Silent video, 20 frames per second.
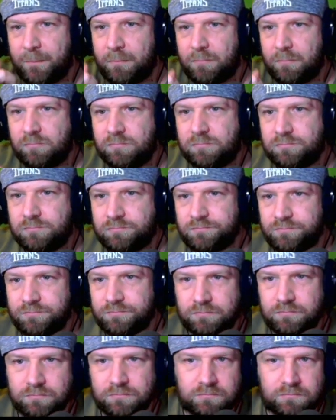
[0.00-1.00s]
He was
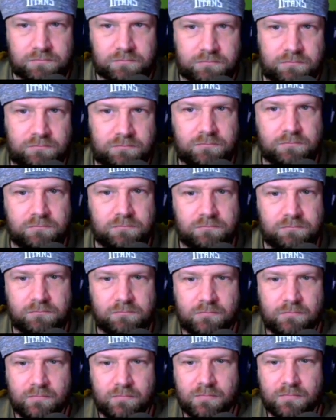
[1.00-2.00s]
skipping skipped to
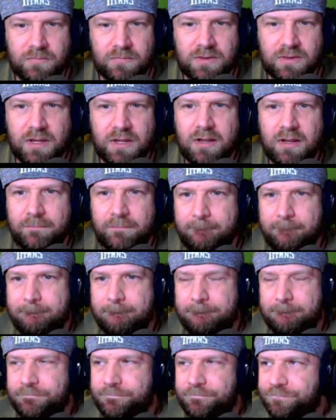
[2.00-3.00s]
Malu across the
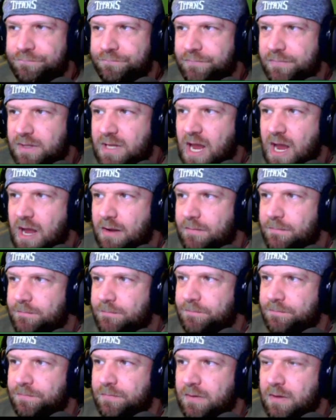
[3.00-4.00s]
end zone.
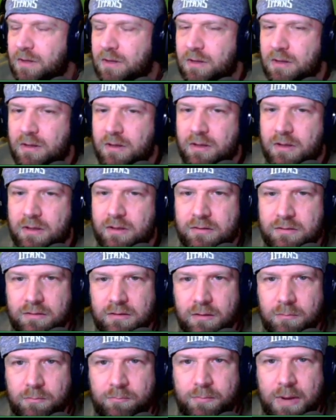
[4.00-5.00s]

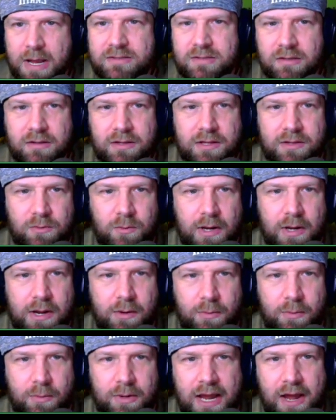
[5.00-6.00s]
Yeah. Basically, the way
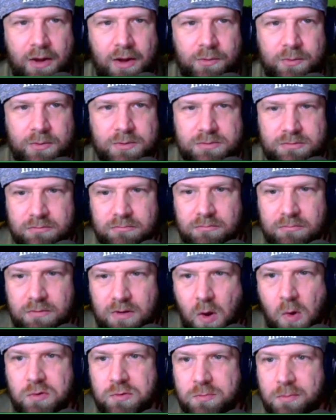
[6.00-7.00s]
it went down was,
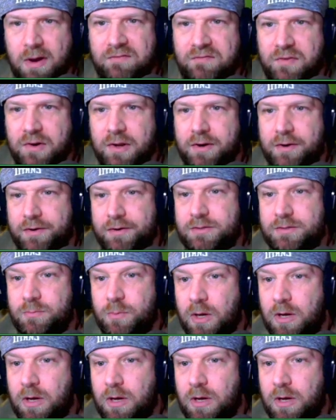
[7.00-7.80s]
Coach, my foot hurts.